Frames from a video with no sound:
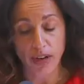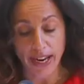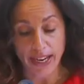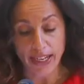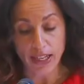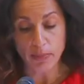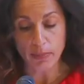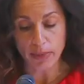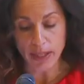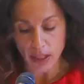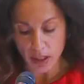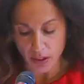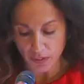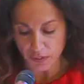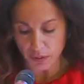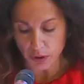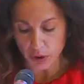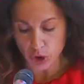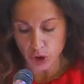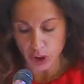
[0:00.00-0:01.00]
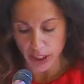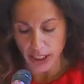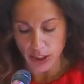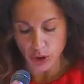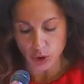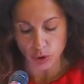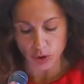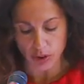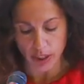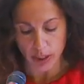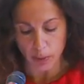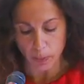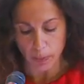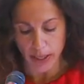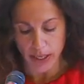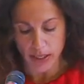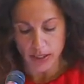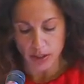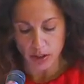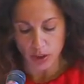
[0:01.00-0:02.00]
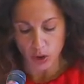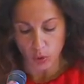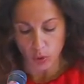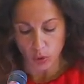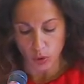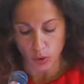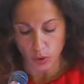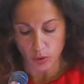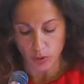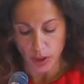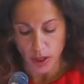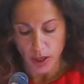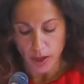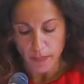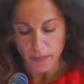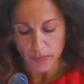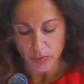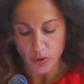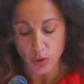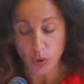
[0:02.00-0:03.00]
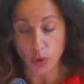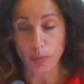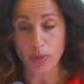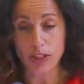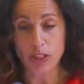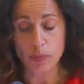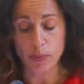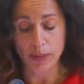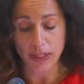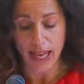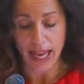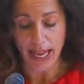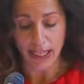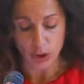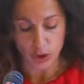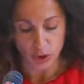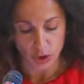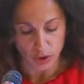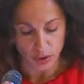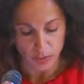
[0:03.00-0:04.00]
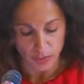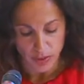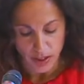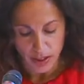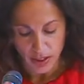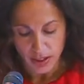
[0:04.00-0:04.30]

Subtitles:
any meaningful change to take place in the world, there must be action.